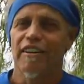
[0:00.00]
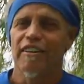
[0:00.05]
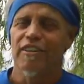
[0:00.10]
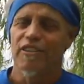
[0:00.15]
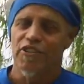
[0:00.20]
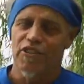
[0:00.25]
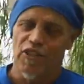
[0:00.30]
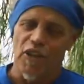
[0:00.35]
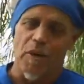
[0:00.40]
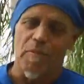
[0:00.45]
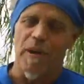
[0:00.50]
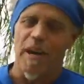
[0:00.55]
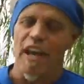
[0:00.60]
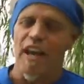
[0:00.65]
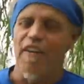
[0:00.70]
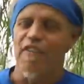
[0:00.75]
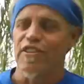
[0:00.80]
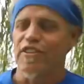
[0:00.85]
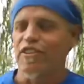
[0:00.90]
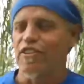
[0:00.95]
So many
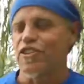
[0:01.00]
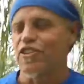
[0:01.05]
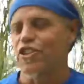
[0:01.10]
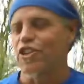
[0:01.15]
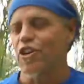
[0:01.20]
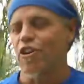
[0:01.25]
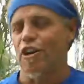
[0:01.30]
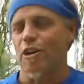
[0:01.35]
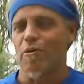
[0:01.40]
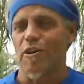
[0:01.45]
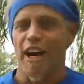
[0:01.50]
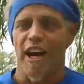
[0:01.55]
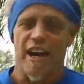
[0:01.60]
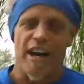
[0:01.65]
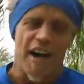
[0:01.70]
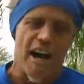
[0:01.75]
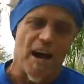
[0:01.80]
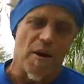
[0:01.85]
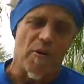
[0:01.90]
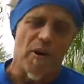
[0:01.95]
of us, as Joni Ray
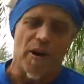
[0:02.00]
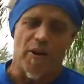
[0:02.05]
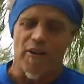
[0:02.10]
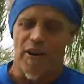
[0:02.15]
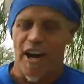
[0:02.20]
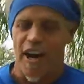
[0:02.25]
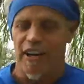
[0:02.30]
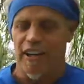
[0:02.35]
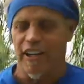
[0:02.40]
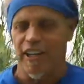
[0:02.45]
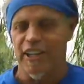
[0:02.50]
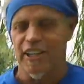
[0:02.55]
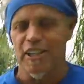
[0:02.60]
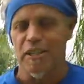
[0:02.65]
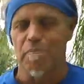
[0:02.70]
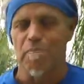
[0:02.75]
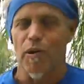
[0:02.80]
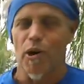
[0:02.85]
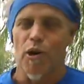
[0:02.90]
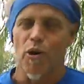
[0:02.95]
and I went around and
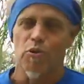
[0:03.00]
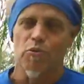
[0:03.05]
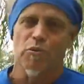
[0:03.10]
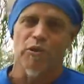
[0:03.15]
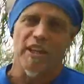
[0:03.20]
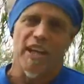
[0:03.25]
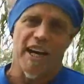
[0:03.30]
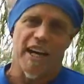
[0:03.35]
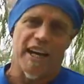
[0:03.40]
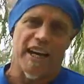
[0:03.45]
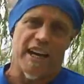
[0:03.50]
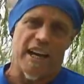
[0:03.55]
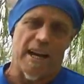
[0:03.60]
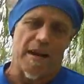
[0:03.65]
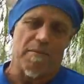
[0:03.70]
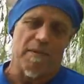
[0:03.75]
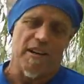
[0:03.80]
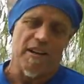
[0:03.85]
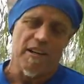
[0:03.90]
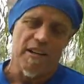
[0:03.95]
exposed with that
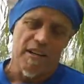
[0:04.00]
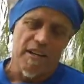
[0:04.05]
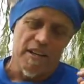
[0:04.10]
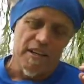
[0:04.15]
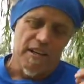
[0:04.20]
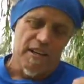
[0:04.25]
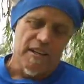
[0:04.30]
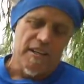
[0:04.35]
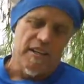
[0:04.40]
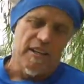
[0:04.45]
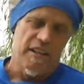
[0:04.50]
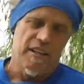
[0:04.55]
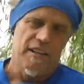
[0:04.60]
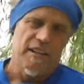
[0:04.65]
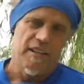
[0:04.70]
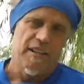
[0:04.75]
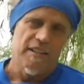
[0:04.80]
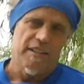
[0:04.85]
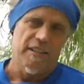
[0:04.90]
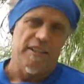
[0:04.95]
camera
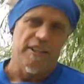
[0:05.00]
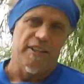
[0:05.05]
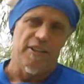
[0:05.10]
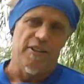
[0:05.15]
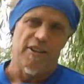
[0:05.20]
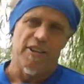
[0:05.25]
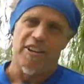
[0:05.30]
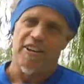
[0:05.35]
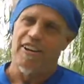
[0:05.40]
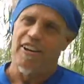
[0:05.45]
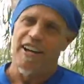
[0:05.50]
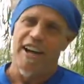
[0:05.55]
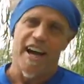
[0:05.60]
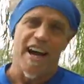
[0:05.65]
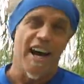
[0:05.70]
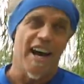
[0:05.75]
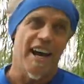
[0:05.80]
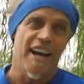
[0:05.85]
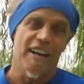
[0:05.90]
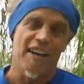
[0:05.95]
the nuclear
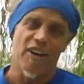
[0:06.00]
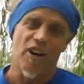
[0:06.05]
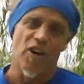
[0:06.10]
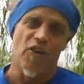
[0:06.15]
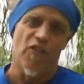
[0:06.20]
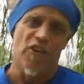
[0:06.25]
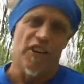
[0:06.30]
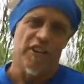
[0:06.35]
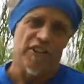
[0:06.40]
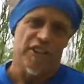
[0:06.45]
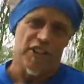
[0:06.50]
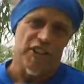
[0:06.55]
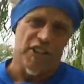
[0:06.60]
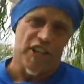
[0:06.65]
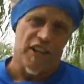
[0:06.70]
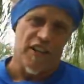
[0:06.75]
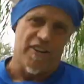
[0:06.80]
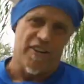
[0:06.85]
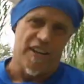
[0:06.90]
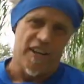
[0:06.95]
lie over at the
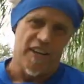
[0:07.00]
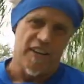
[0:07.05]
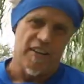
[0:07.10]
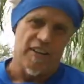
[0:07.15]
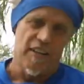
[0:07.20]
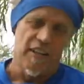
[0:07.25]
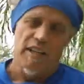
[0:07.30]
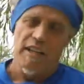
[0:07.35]
generator.